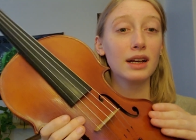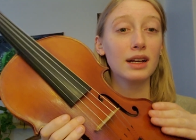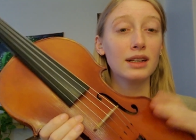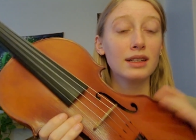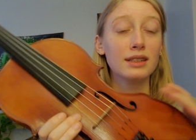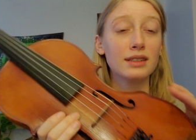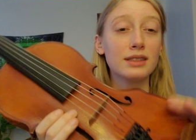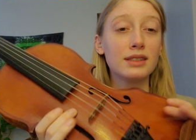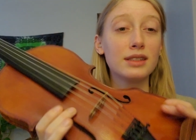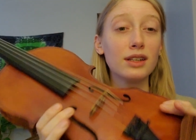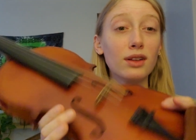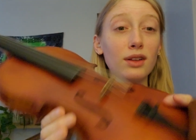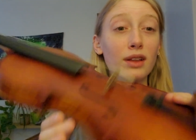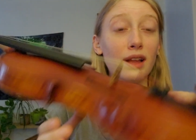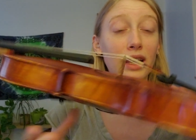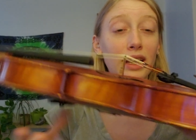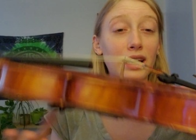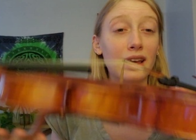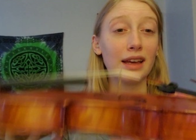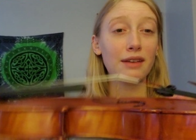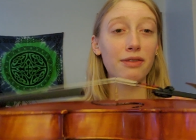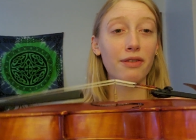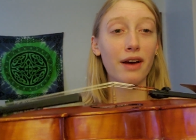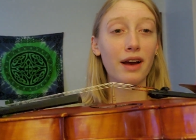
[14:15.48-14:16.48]
Still,
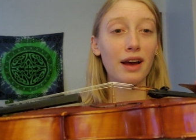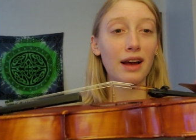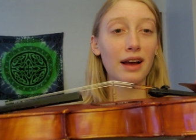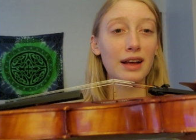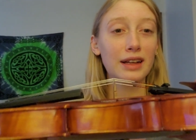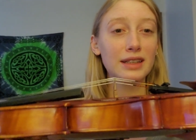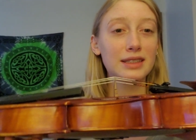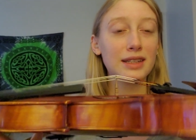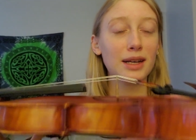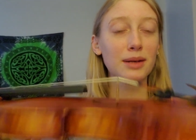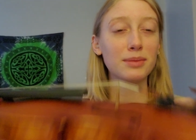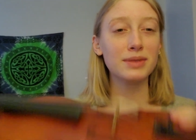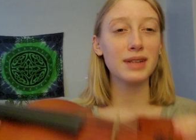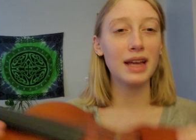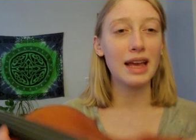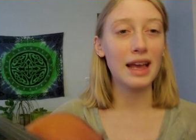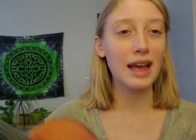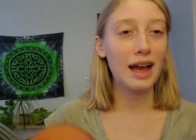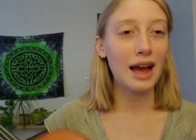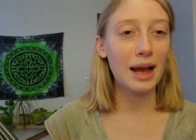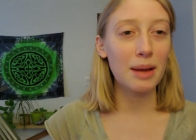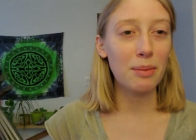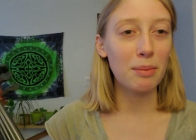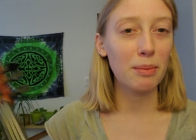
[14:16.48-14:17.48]
like
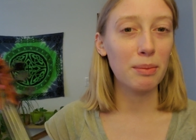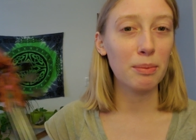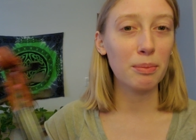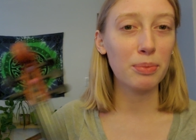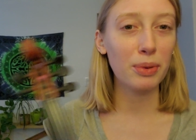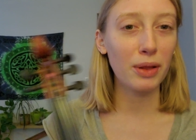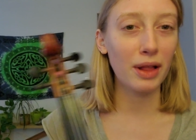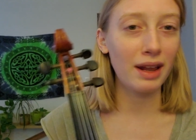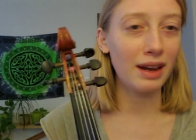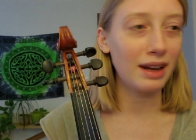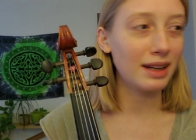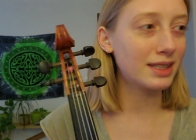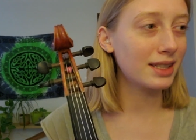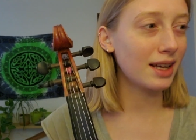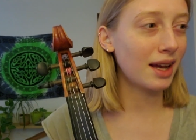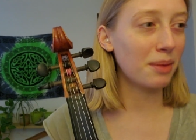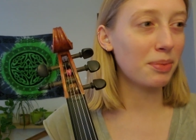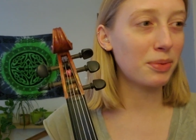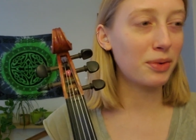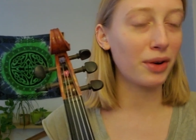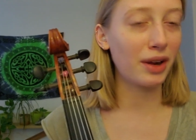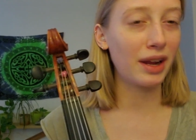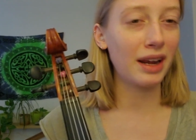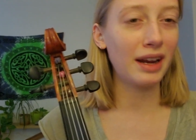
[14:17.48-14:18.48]
someday I'm planning to
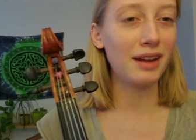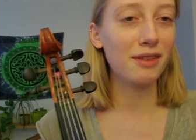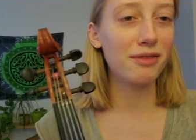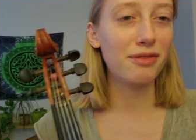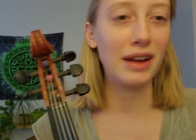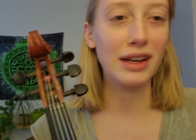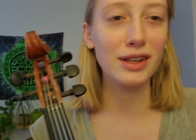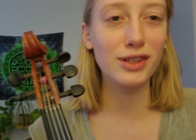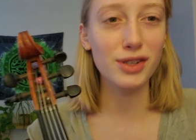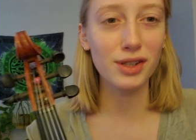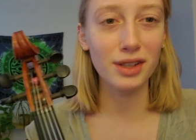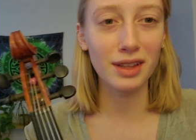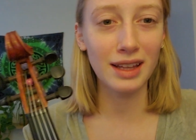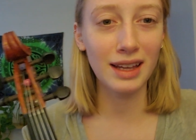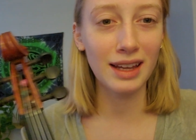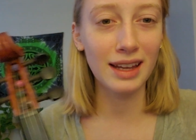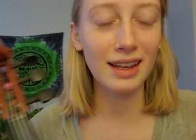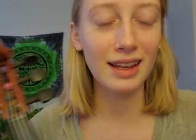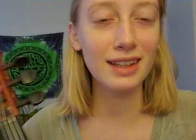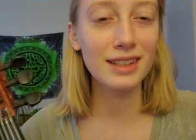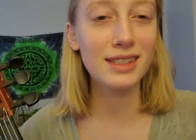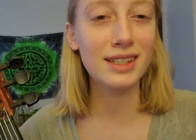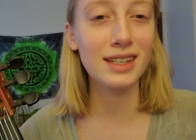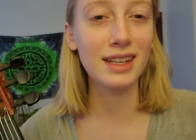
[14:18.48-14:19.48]
upgrade
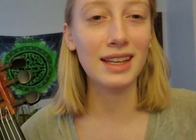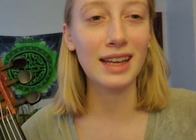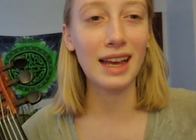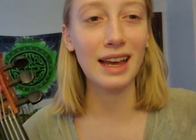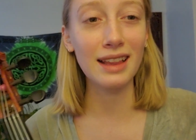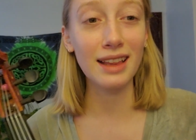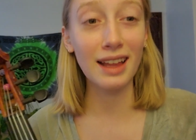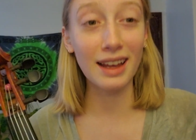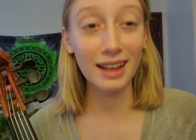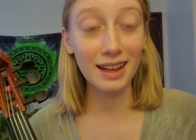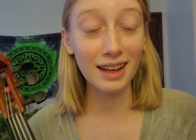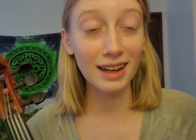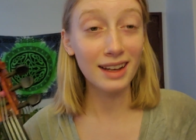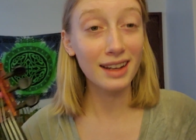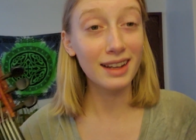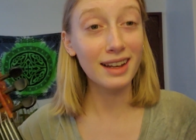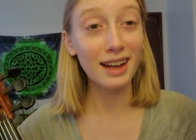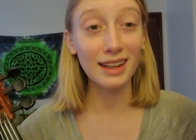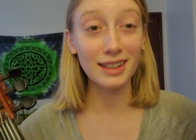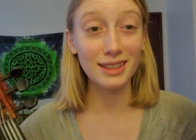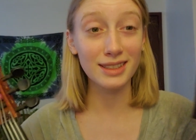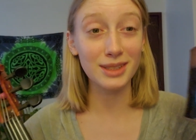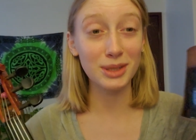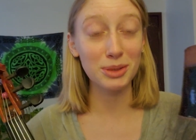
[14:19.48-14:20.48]
eventually to get like a
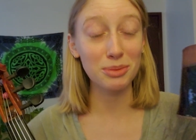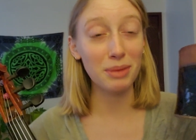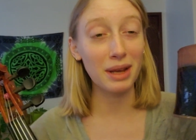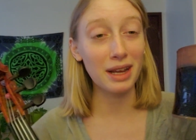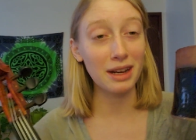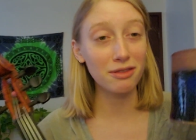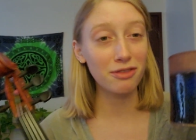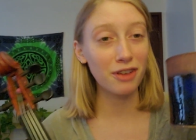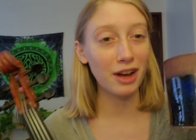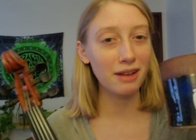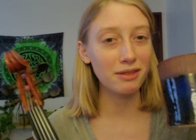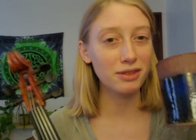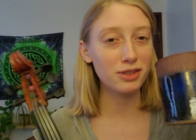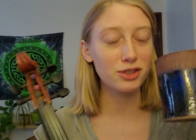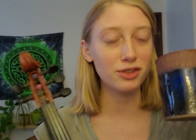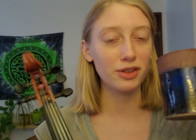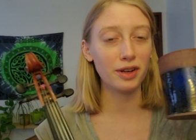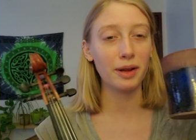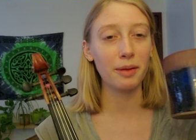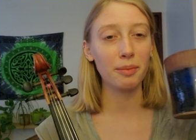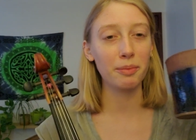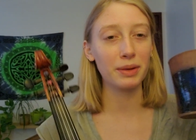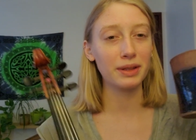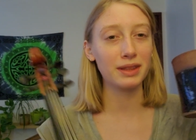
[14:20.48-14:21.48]
custom made
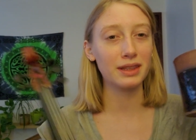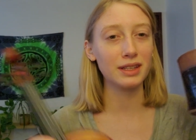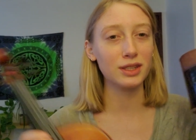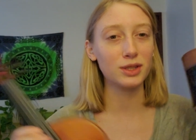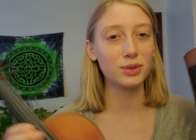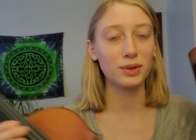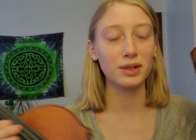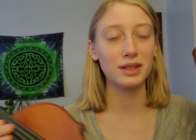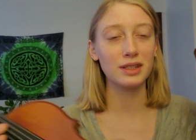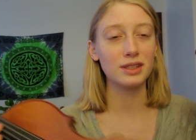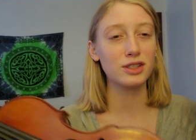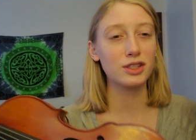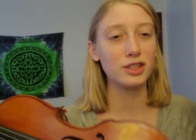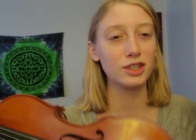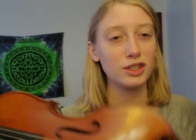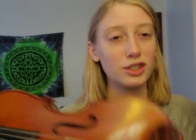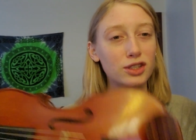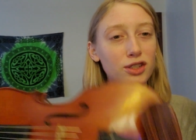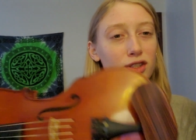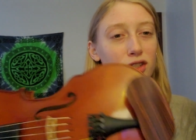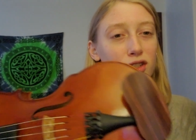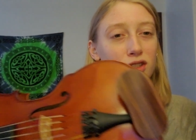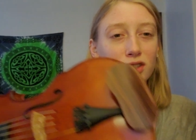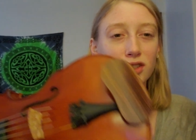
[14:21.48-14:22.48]
5-string, but this one is just
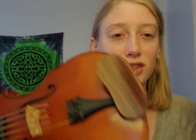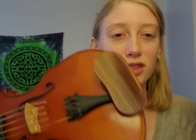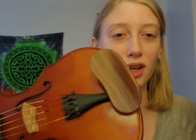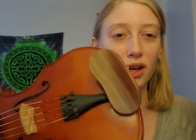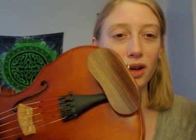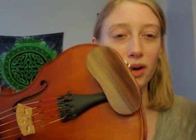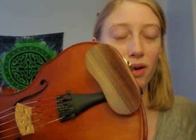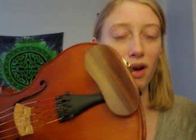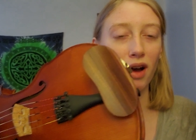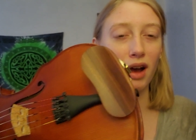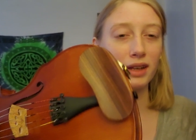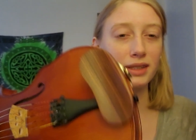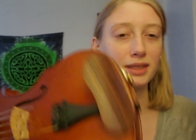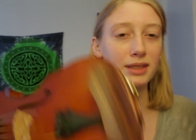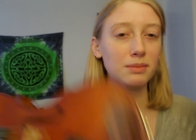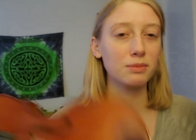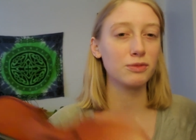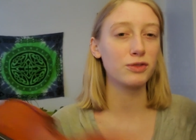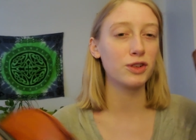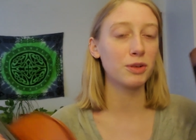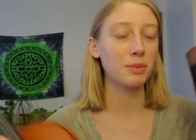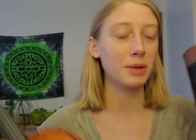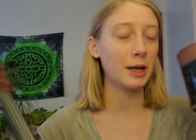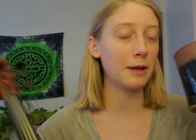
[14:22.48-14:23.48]
so awesome
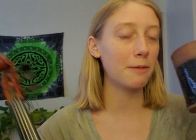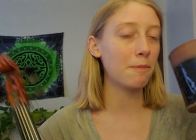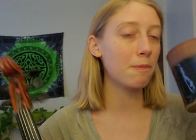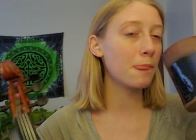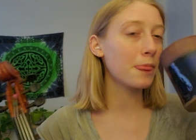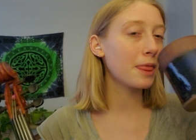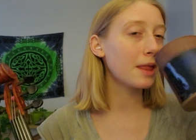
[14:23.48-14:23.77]
for me.